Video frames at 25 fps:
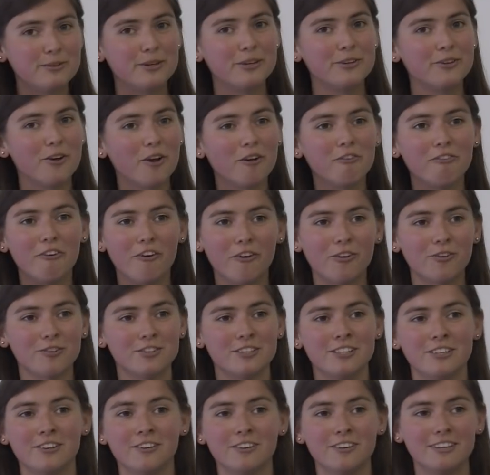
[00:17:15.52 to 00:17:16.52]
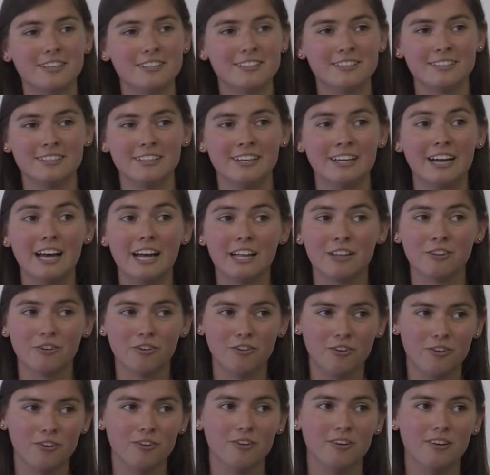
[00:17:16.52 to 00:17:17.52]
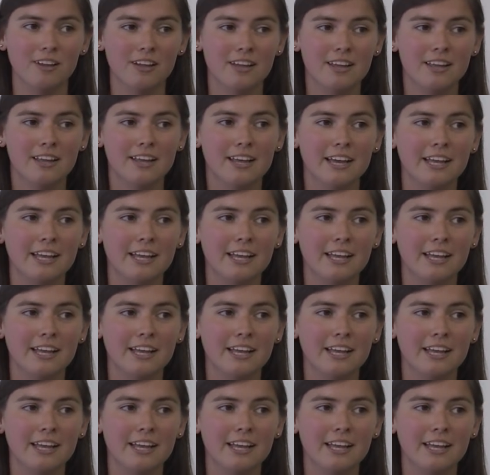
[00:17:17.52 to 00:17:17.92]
we are not focusing on listening at all.